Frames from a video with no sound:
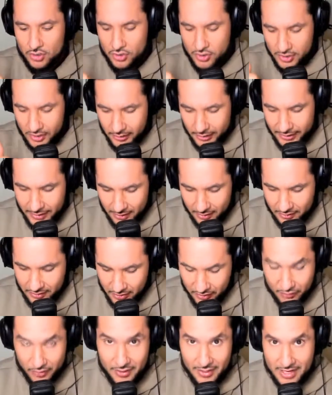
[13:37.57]
to get to
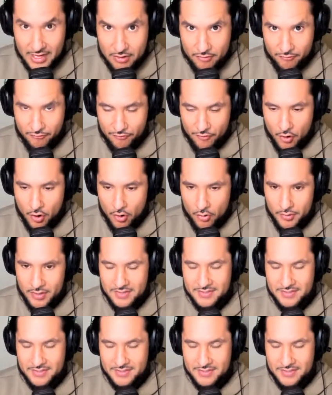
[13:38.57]
look at your phone.